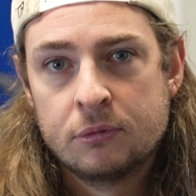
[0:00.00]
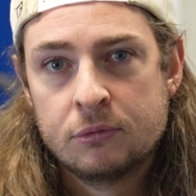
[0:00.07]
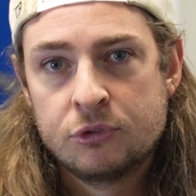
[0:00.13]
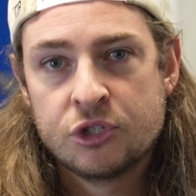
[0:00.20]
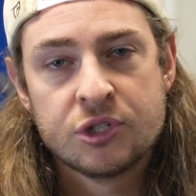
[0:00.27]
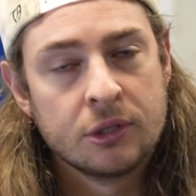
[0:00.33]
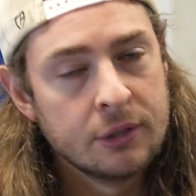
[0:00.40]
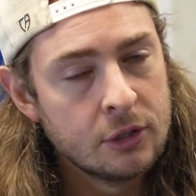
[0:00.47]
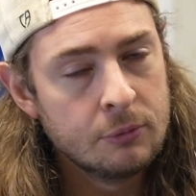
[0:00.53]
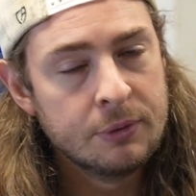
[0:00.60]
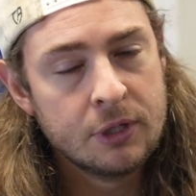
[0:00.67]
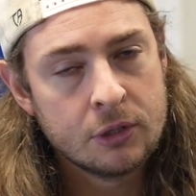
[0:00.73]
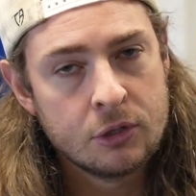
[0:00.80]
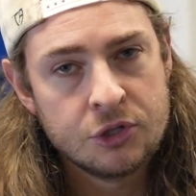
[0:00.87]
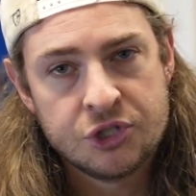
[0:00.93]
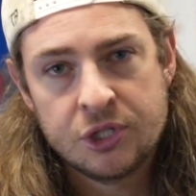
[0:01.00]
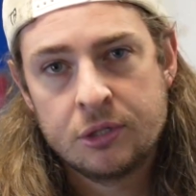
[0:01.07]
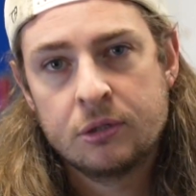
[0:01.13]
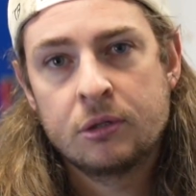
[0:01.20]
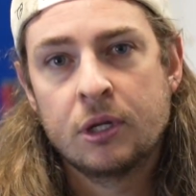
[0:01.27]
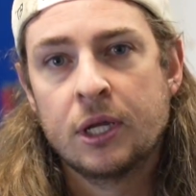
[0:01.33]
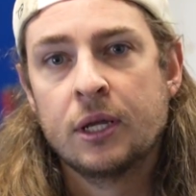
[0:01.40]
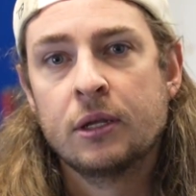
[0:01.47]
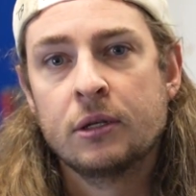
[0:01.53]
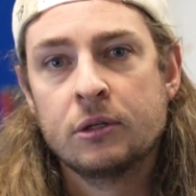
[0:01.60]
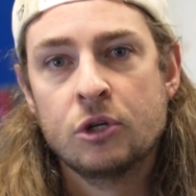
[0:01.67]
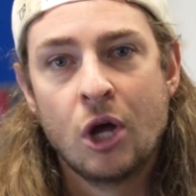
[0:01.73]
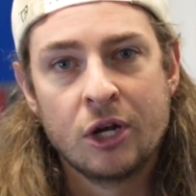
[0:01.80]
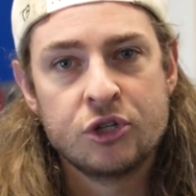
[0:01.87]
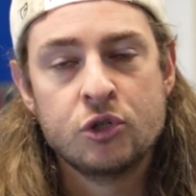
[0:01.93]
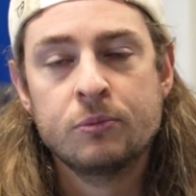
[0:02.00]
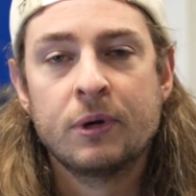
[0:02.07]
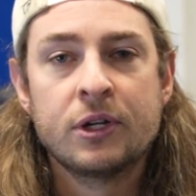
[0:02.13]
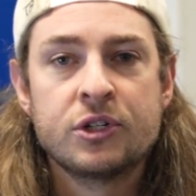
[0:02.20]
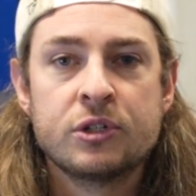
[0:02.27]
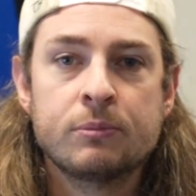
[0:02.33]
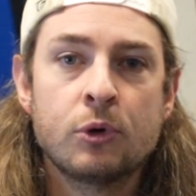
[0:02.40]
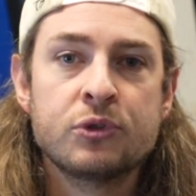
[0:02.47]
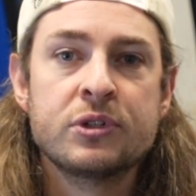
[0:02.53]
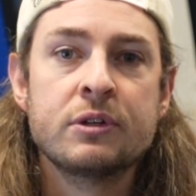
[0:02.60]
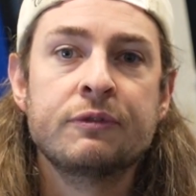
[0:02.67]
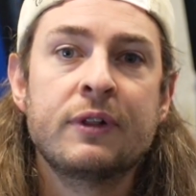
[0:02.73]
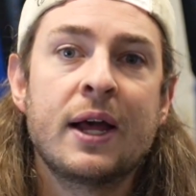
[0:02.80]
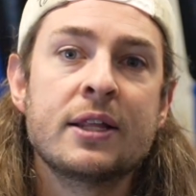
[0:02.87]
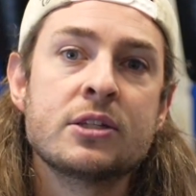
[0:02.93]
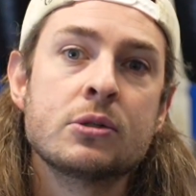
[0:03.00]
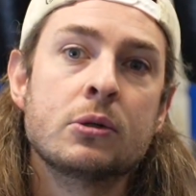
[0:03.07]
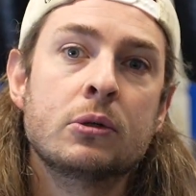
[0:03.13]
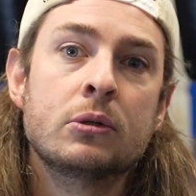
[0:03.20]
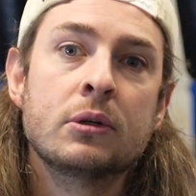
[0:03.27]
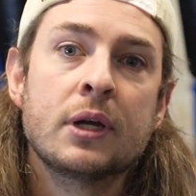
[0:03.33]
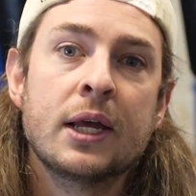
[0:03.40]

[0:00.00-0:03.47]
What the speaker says: just a little bit of cushion, not too much, a mostly flat sole,